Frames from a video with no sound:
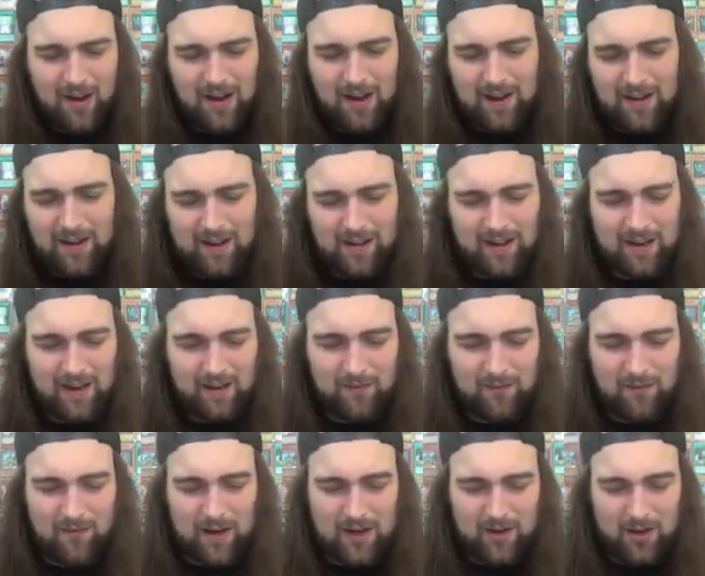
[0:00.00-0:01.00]
And then uh,
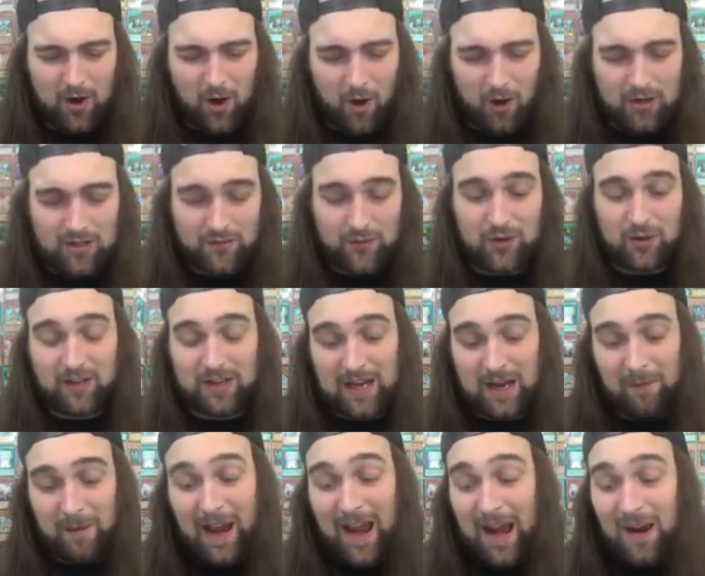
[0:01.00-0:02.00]
fake cards for you to
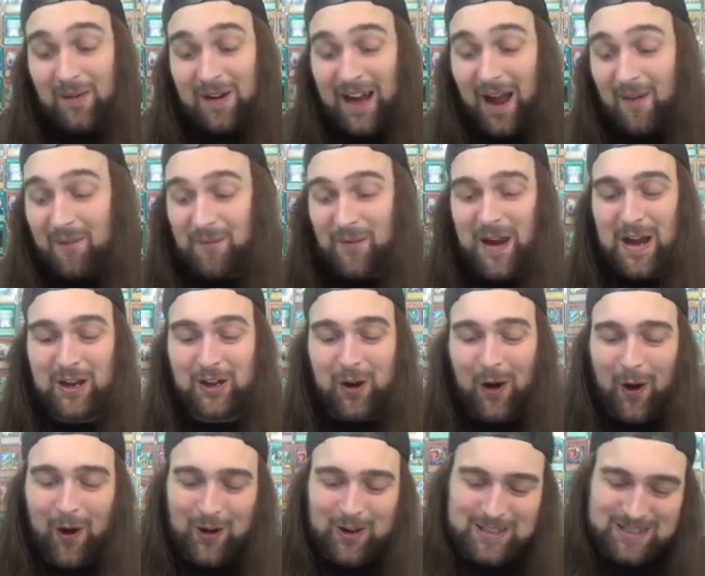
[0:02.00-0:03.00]
keep. Hey, we got fake
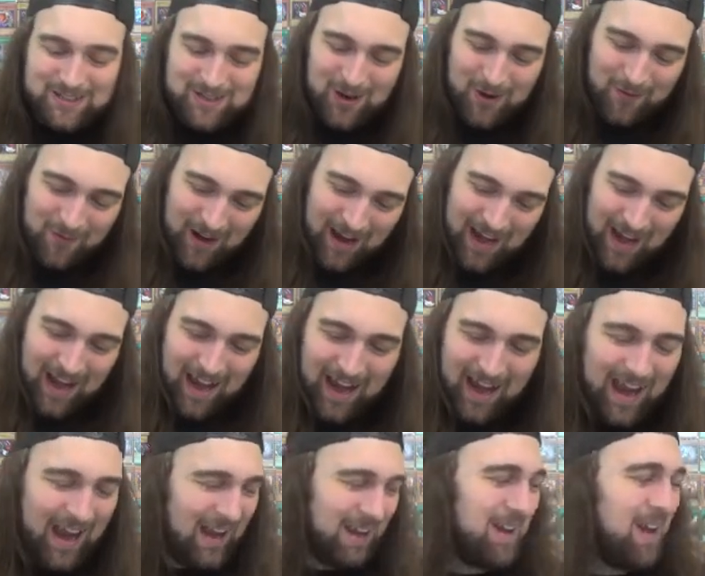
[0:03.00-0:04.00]
cards. No
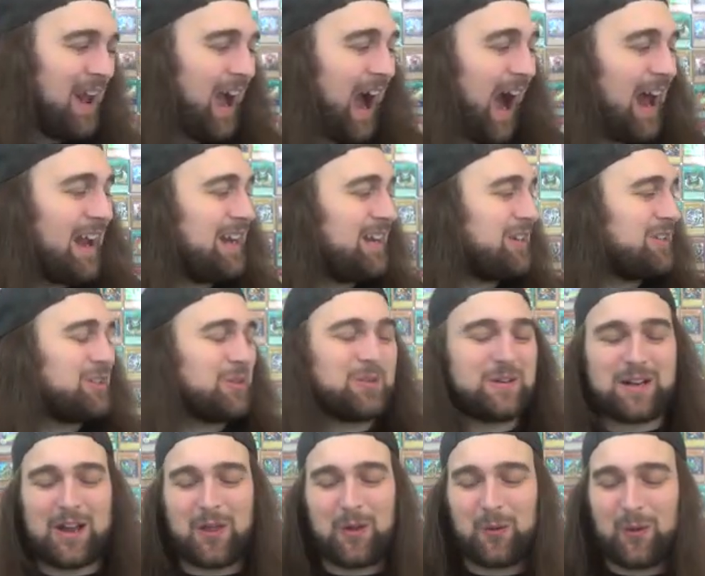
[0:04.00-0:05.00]
way. I need to do
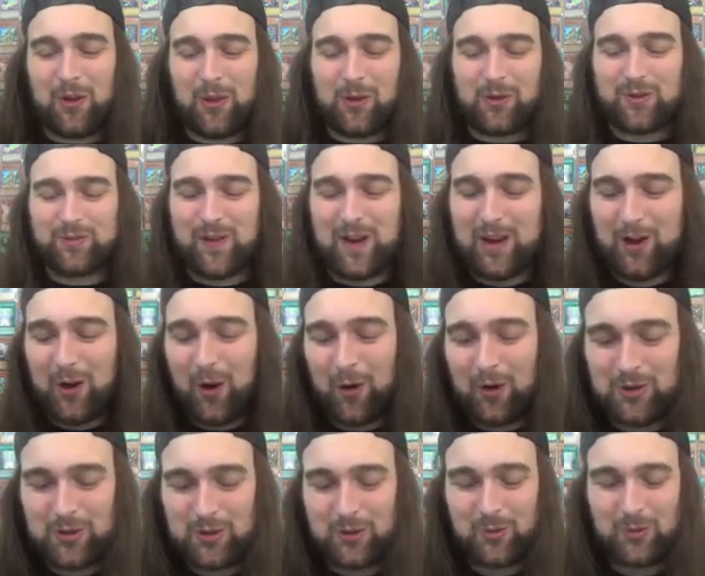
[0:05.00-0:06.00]
another one of those fake
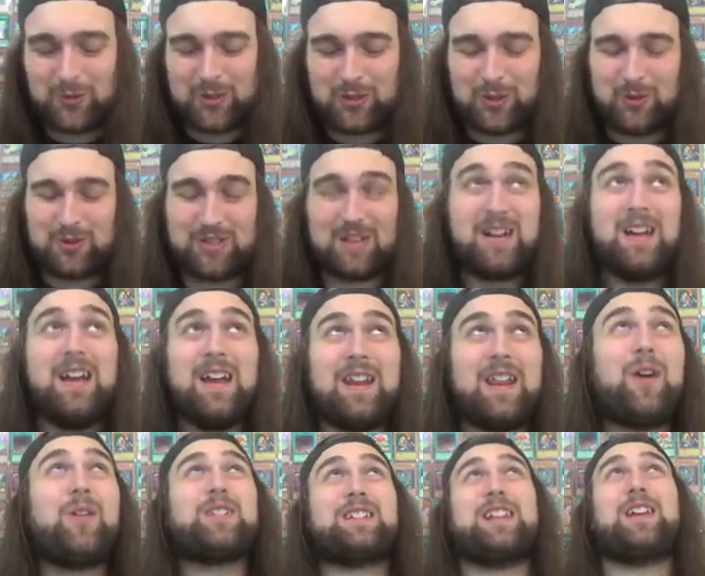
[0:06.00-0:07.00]
card duels. Those
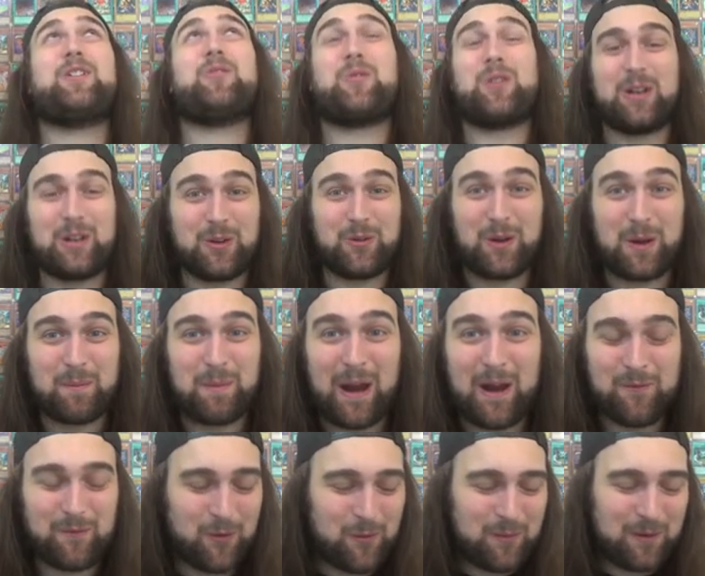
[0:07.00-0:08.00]
that was like really really
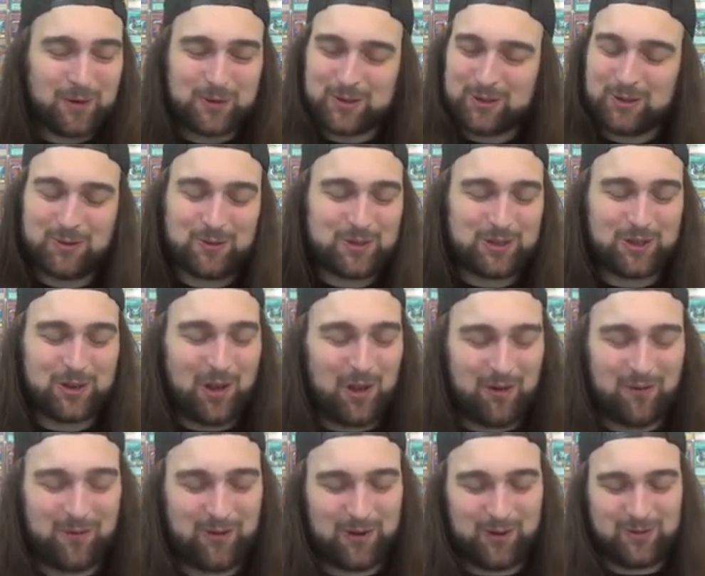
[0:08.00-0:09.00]
painful, but it was, it was a lot
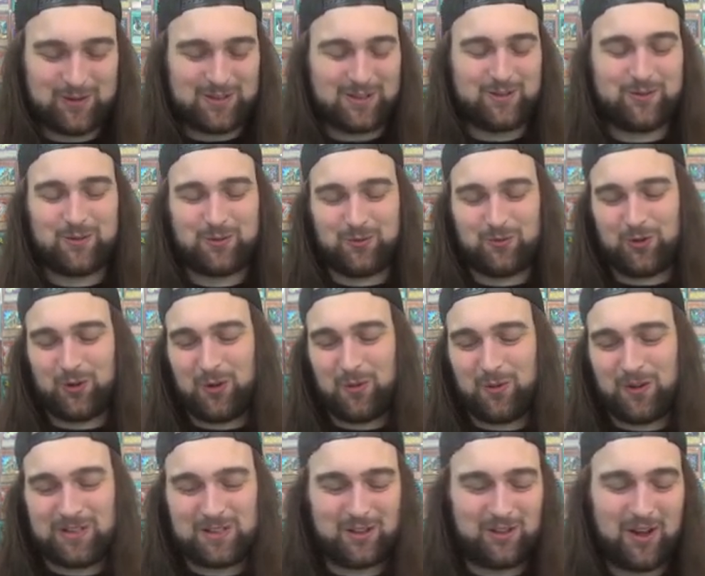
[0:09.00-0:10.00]
of fun. It was it really
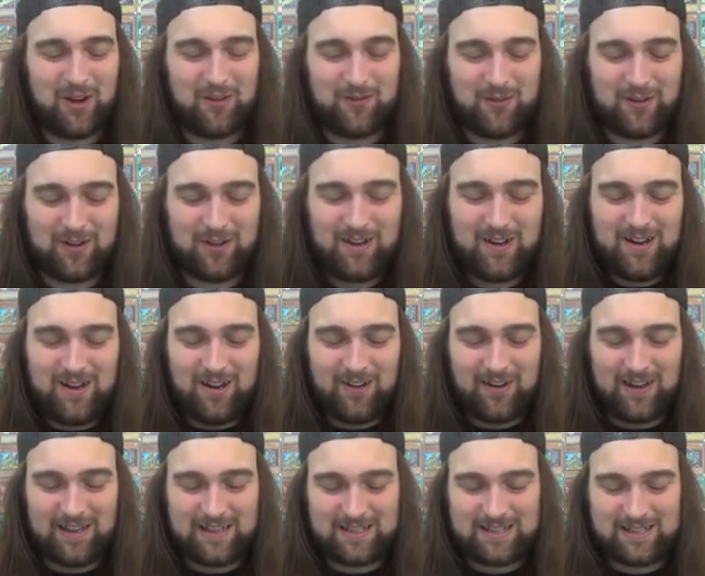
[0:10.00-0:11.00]
was a lot of fun. All
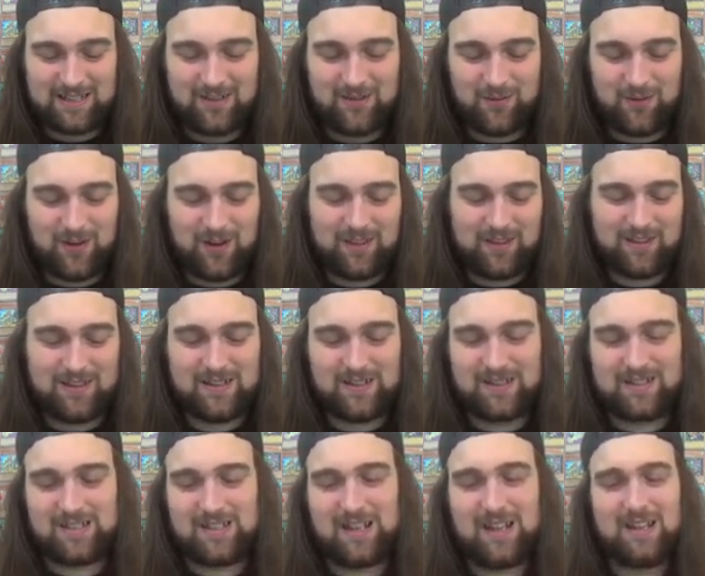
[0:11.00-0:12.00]
right, let's see what
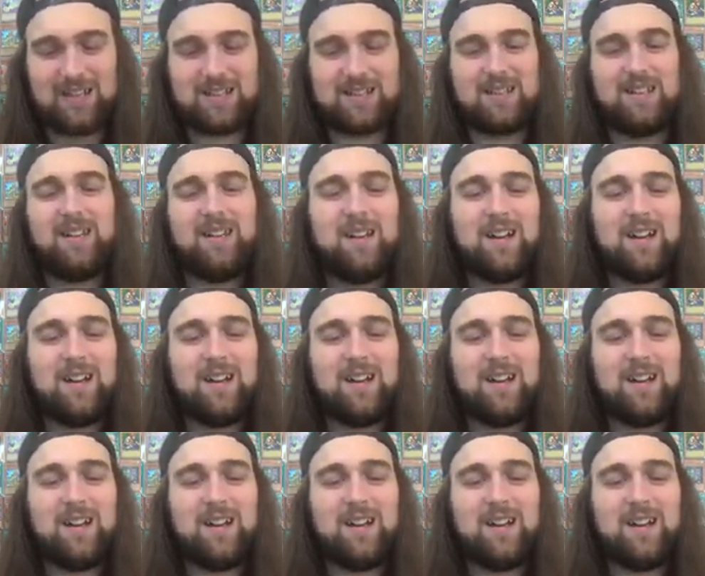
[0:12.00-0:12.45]
this says.